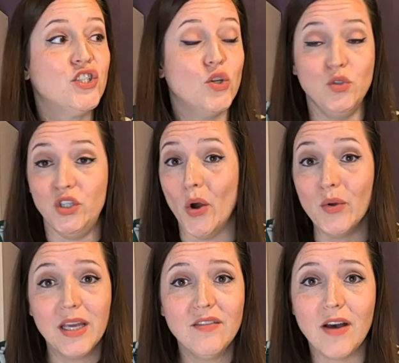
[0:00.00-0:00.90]
So
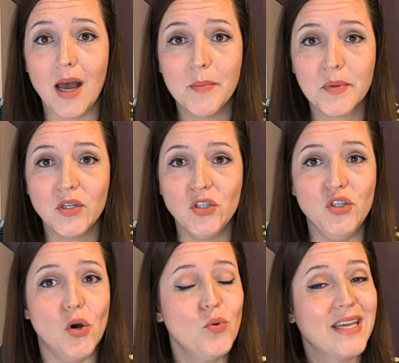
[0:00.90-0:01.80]
don't give up,
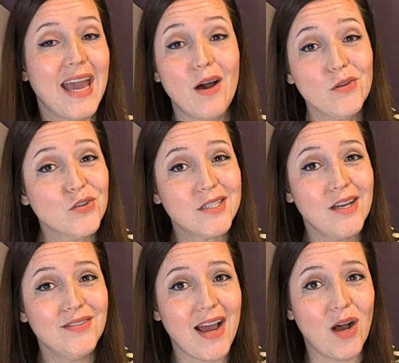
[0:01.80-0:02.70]
don't count
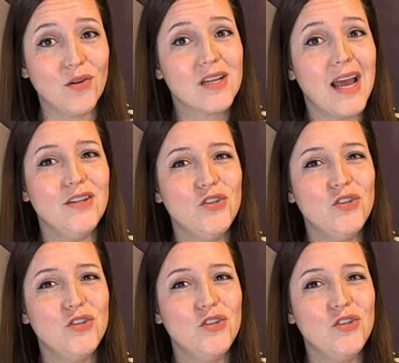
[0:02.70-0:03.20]
yourself out,